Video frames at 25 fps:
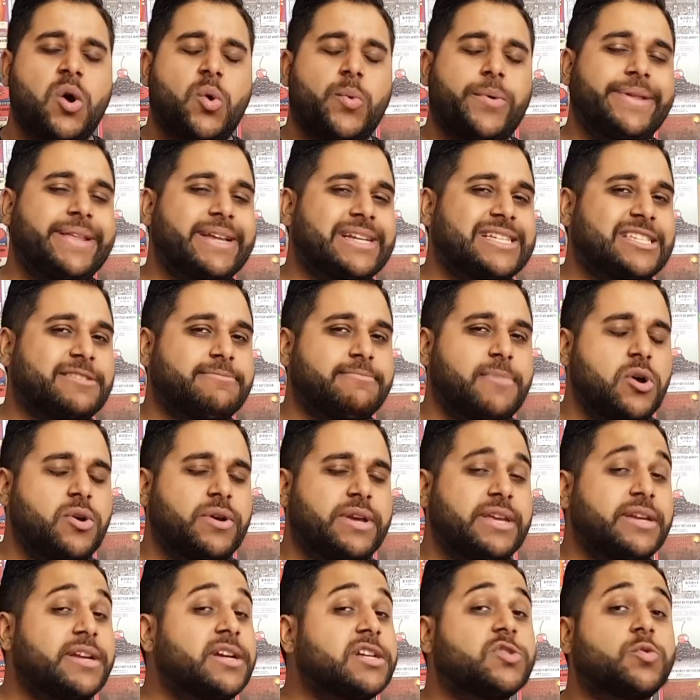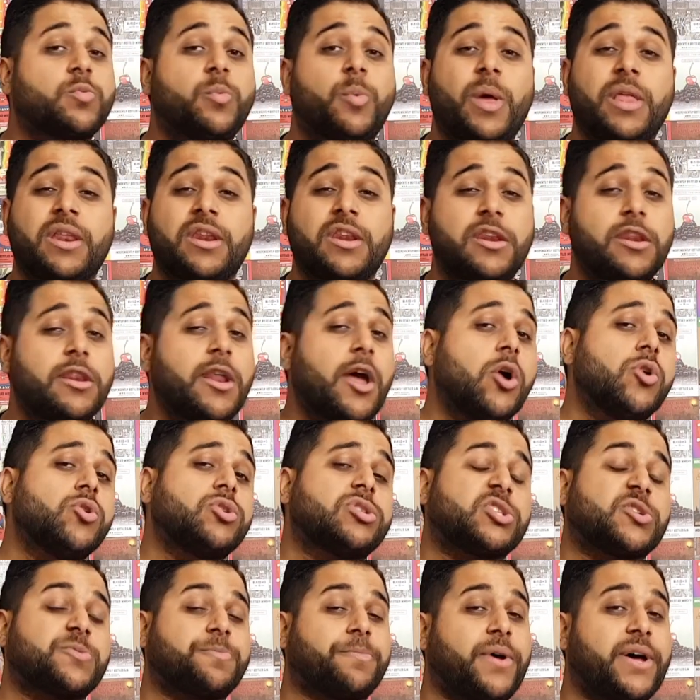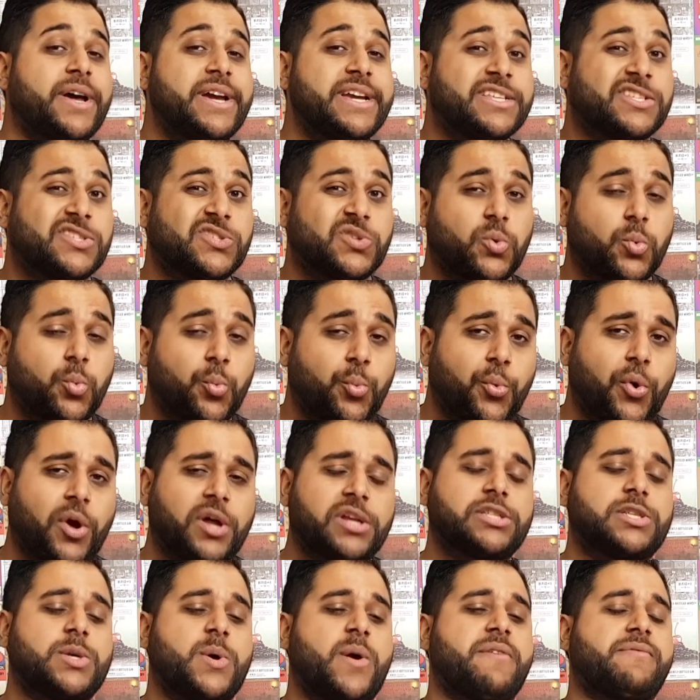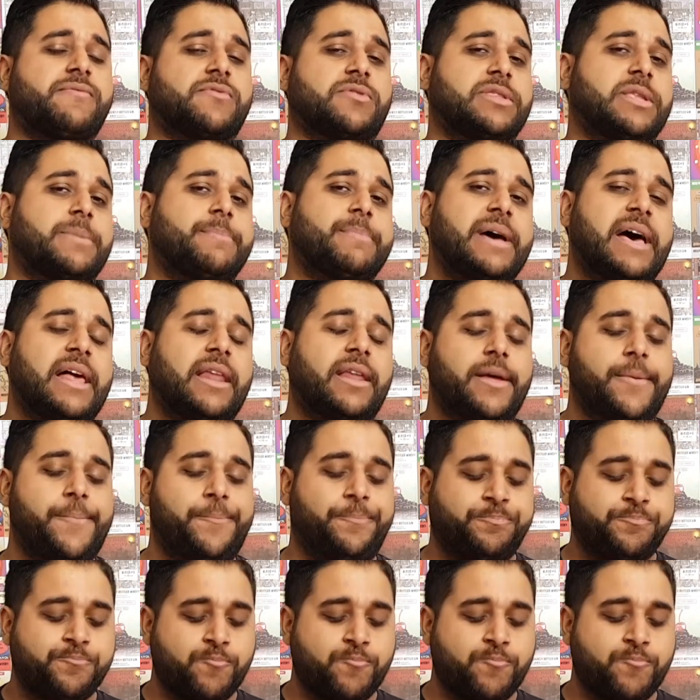with that smokiness with no spice whatsoever on the palate.